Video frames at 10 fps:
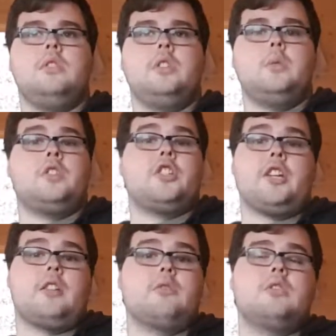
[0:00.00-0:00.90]
There was the
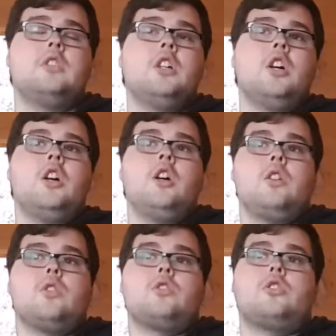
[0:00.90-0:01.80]
channel
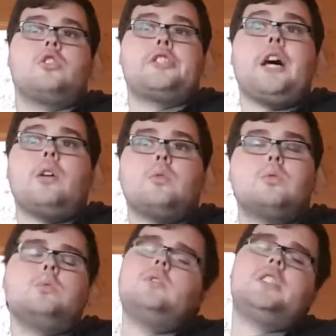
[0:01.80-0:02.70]

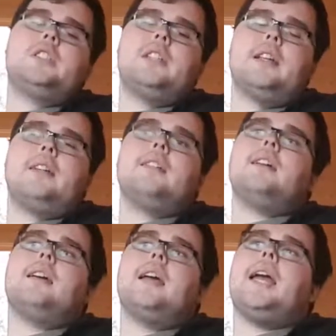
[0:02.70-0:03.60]
Gold that
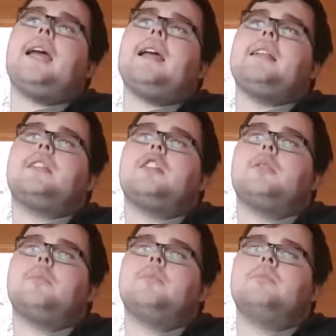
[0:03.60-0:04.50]
aired
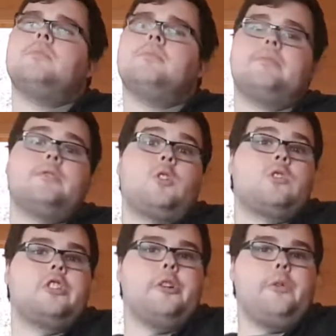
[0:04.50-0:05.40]
some
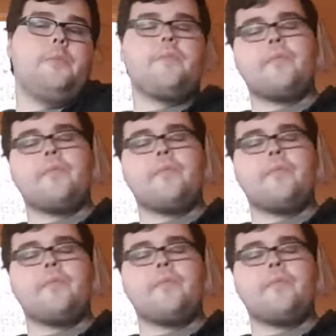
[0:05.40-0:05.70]
Doctor Who.